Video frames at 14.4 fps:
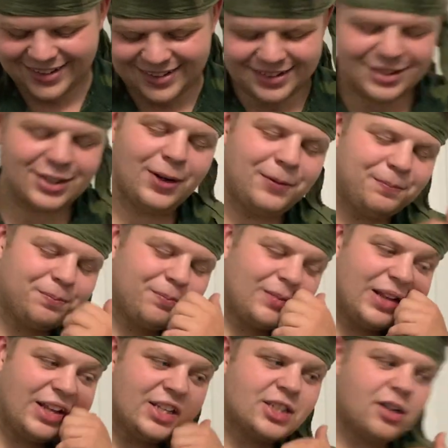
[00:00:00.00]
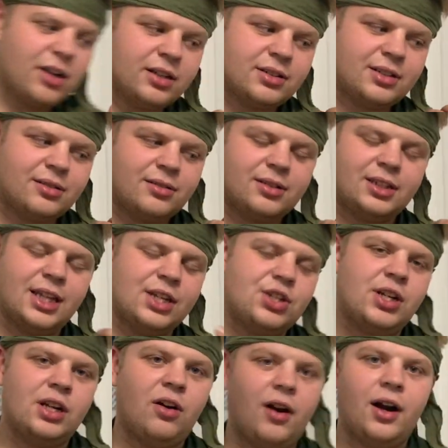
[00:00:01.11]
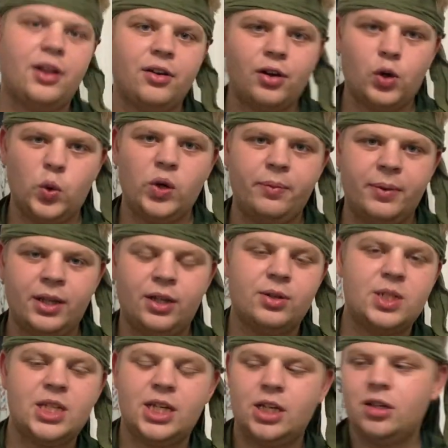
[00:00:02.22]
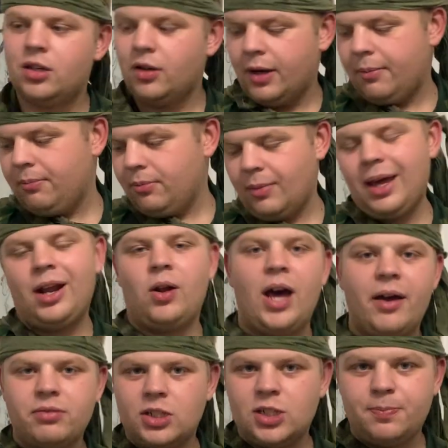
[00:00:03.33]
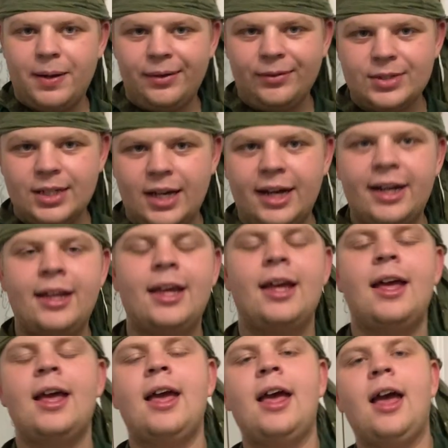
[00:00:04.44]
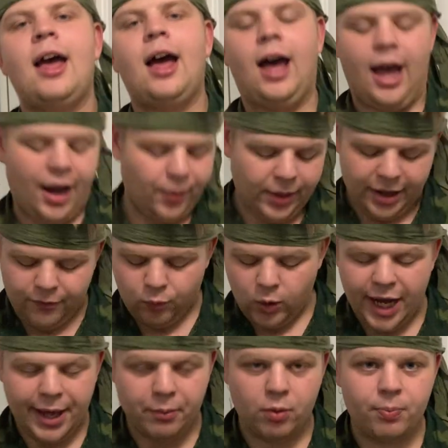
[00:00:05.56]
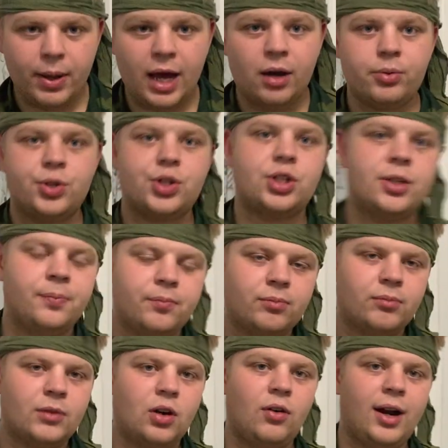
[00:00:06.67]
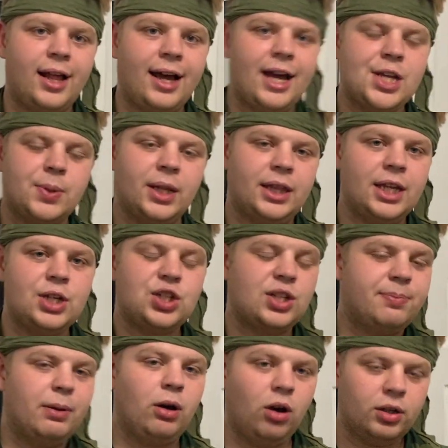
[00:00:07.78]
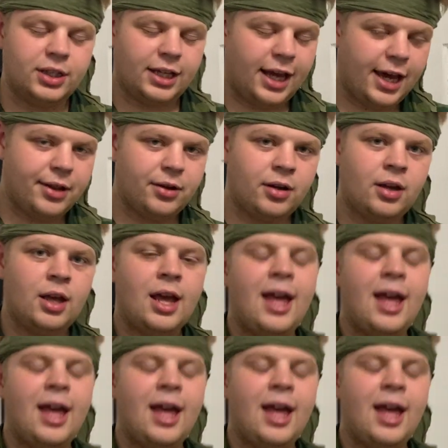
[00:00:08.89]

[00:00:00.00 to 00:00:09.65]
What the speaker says: So it started ditching a lot of their equipment. You see here, I don't have suspenders on. I only have one ammo pouch. A lot of guys would ditch the belt altogether.